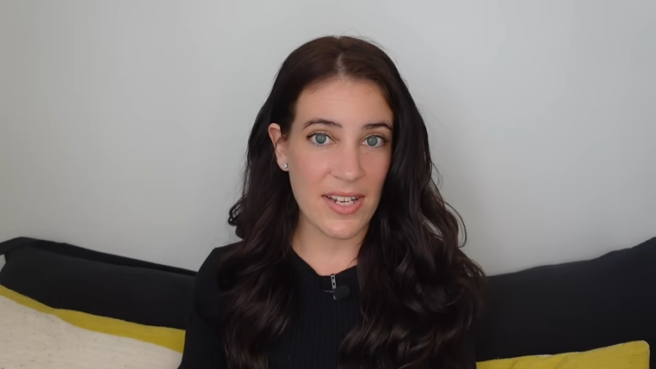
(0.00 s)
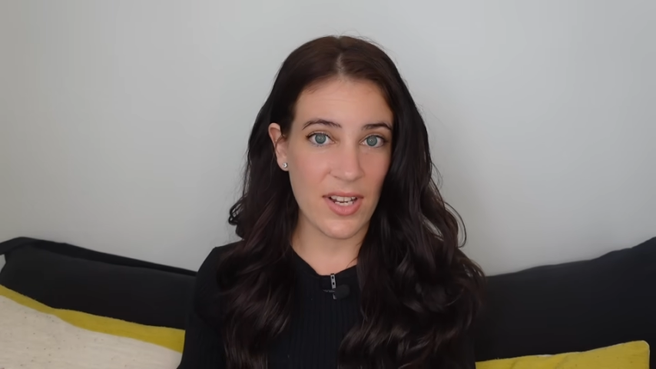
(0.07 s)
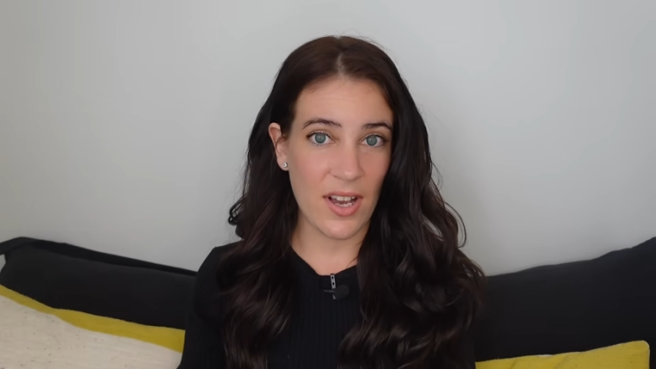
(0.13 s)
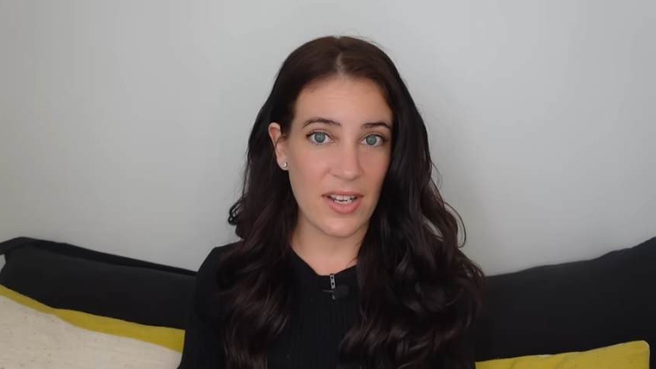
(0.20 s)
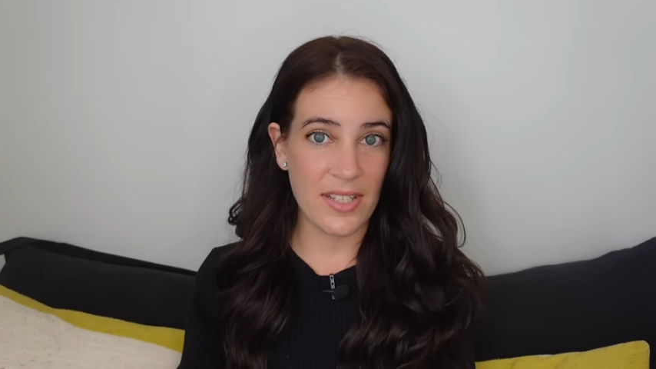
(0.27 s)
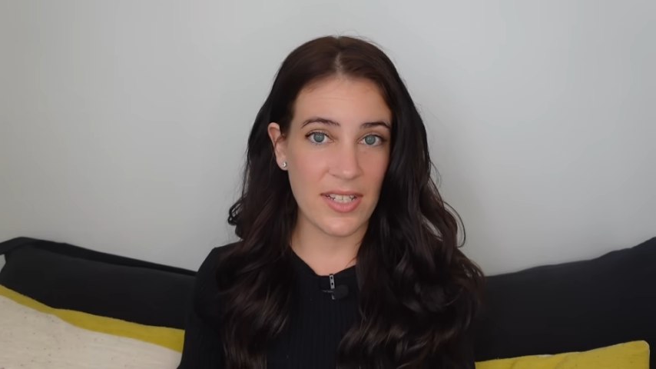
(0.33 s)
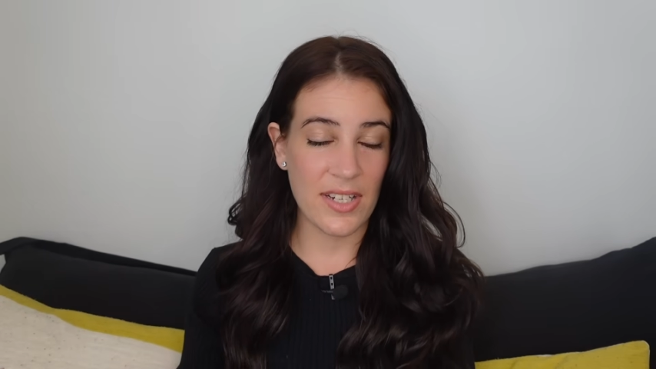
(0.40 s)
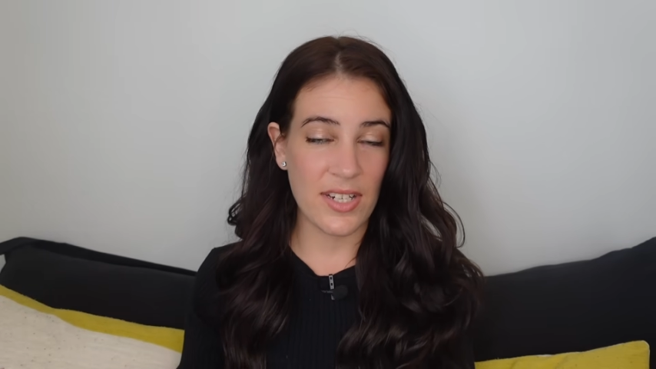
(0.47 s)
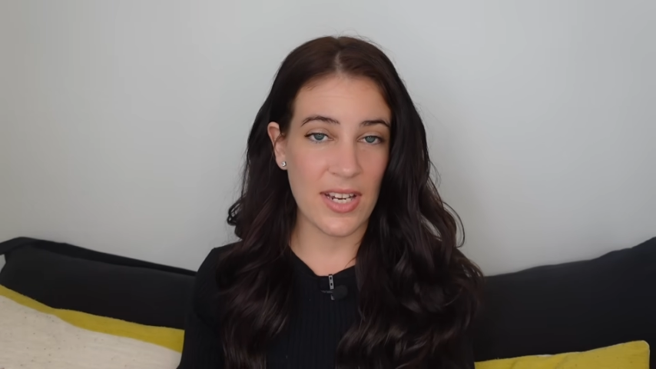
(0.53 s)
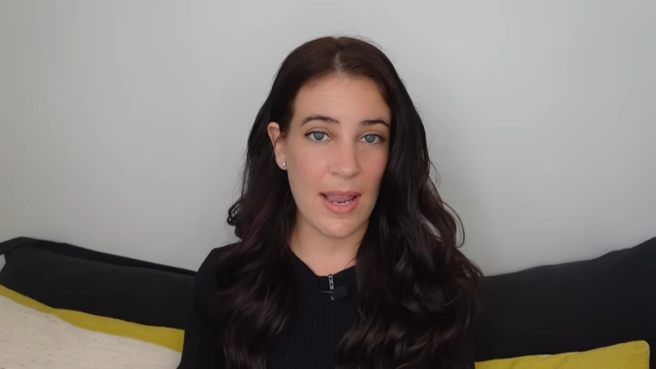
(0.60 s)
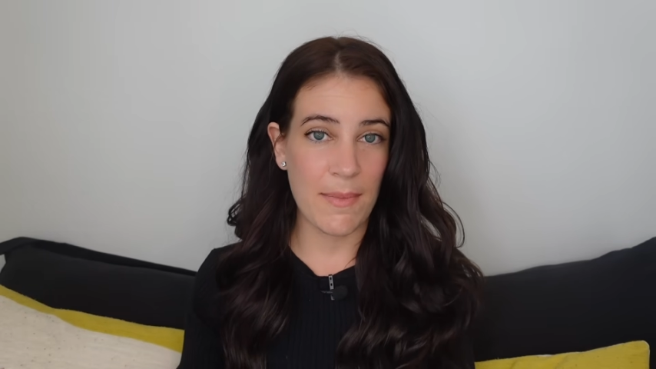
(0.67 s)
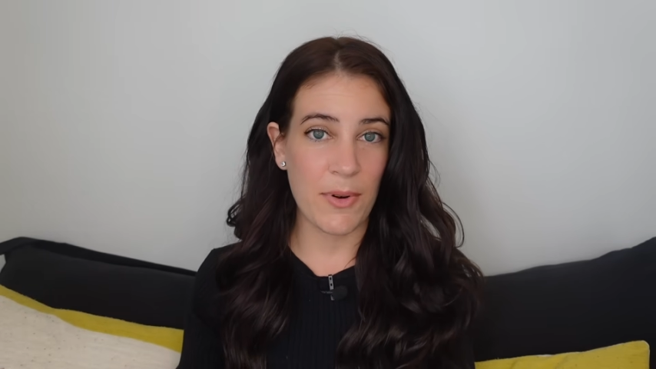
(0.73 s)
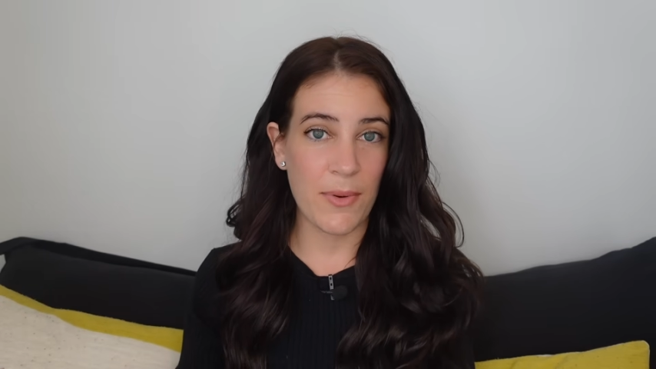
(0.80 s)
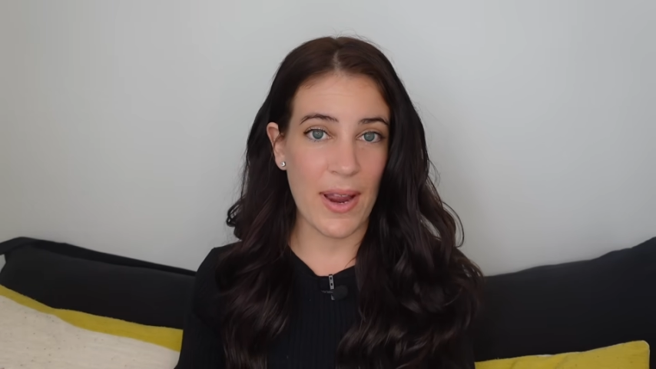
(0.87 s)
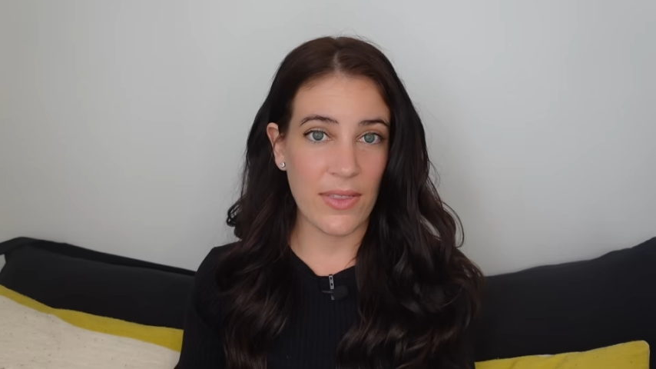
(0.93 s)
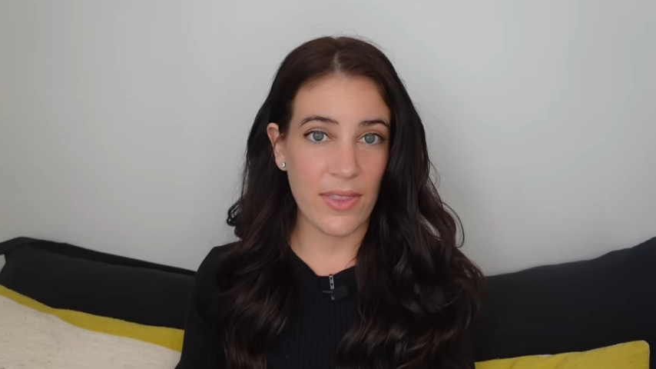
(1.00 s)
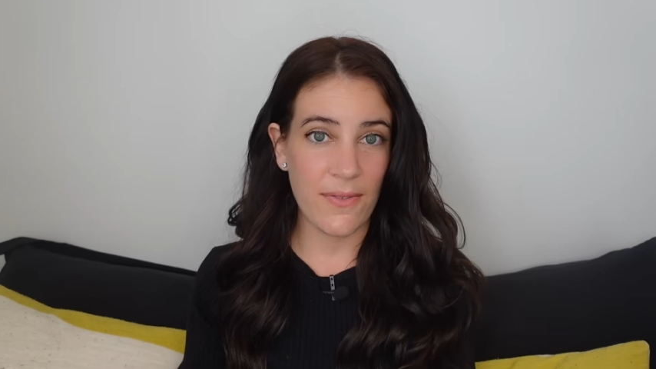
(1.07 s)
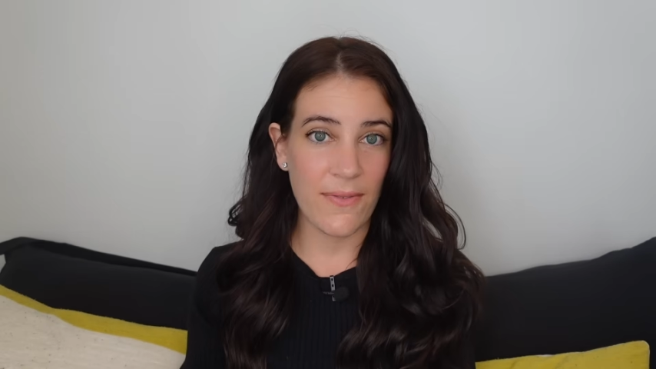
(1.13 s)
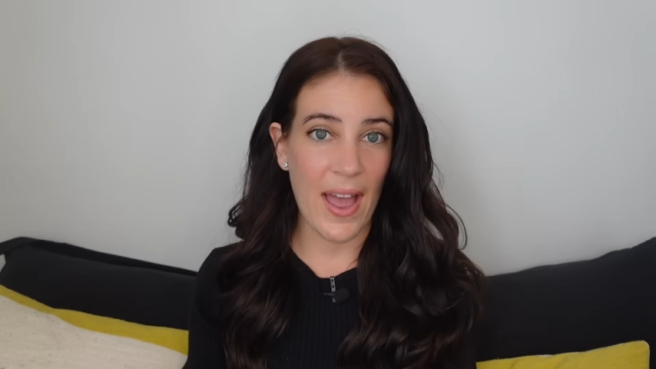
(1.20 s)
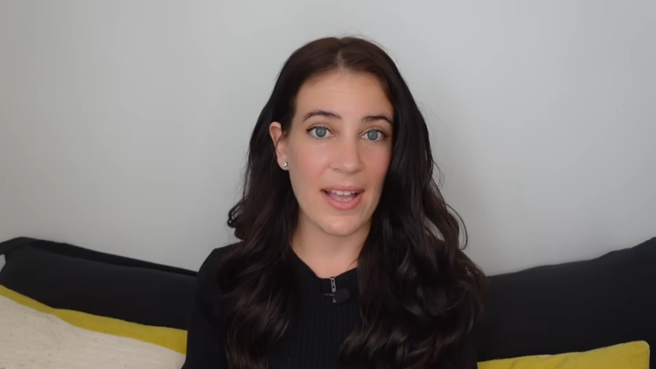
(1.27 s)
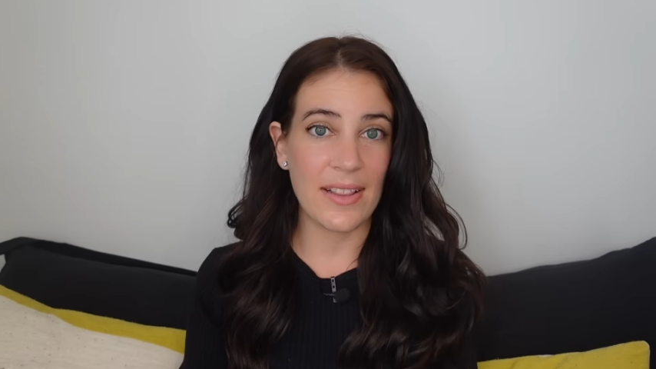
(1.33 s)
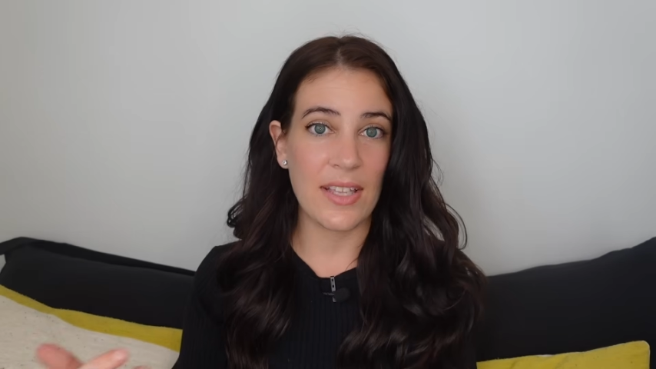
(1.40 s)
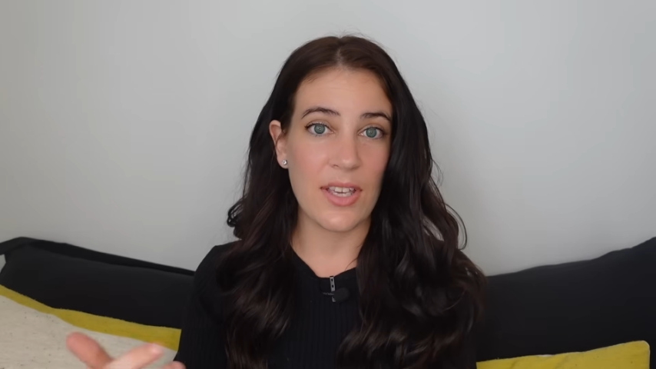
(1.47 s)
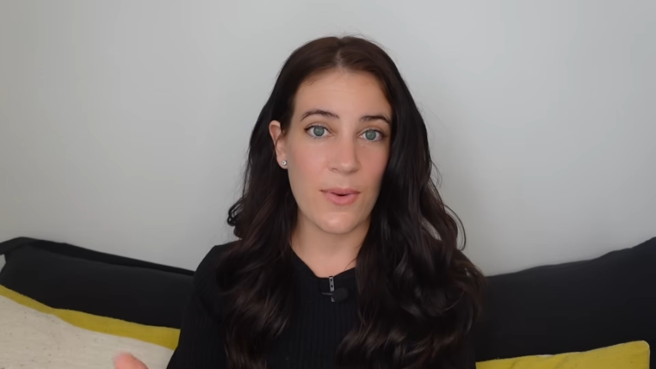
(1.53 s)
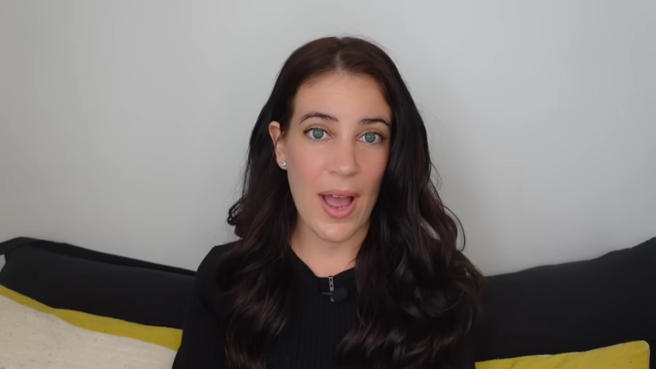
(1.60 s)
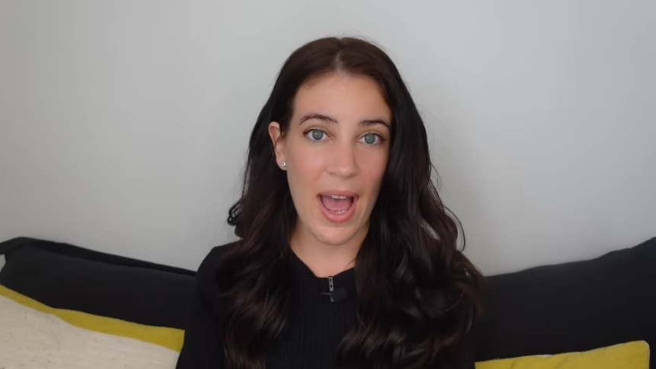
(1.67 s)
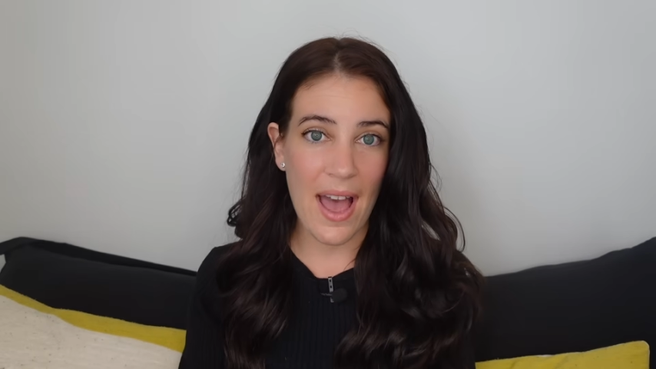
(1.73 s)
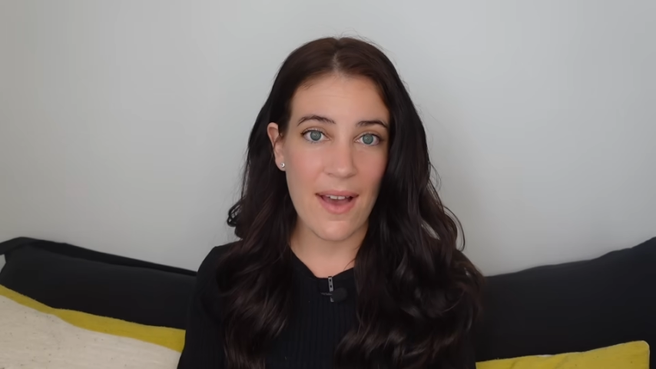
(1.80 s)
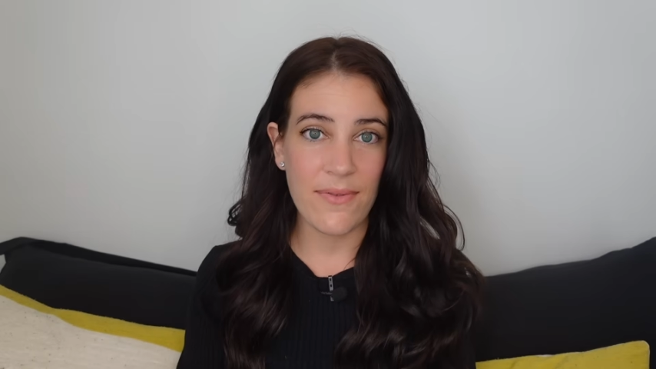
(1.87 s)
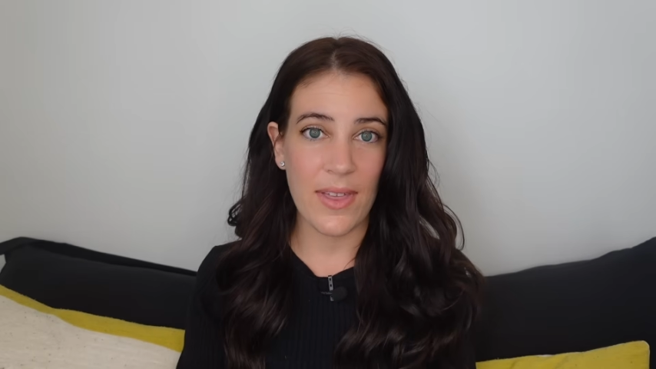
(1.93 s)
toxic shame around the fact that you
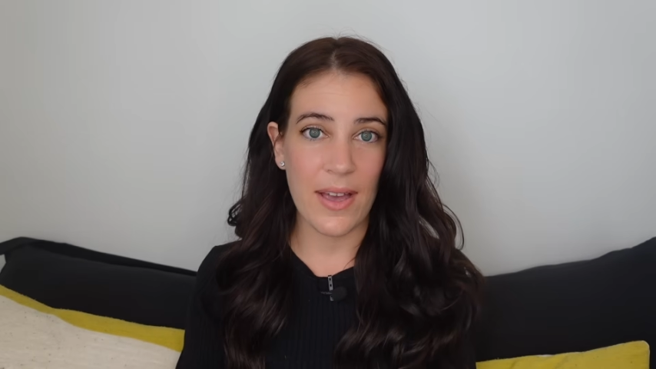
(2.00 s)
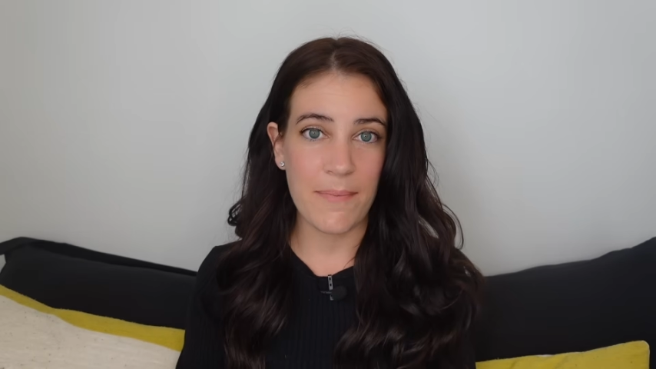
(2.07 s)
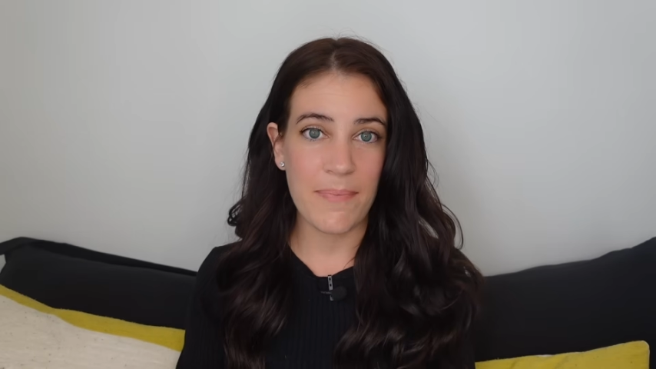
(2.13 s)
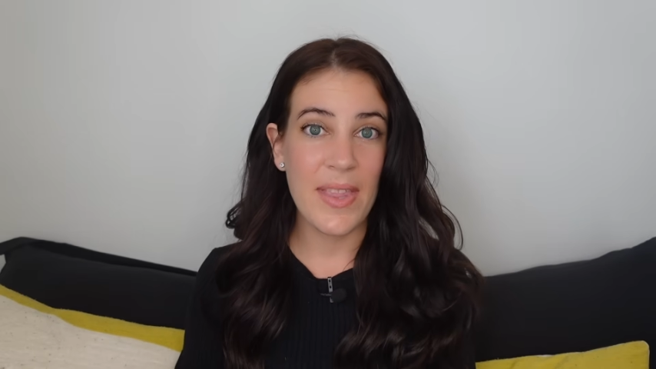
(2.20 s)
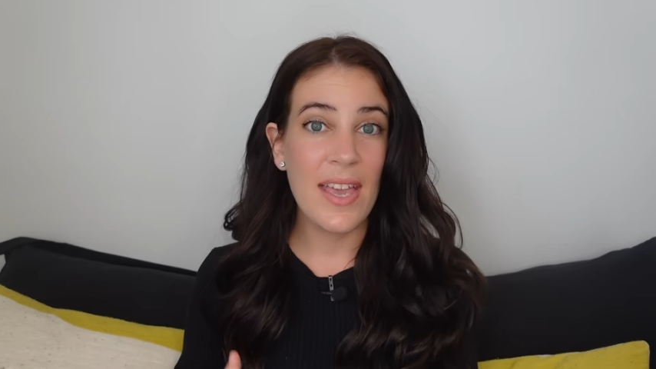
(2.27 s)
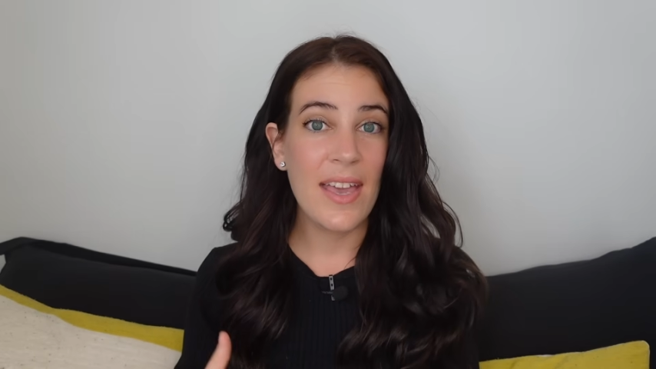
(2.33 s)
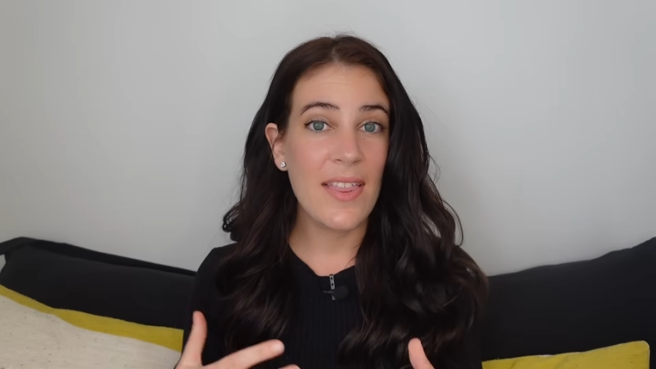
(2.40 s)
have them,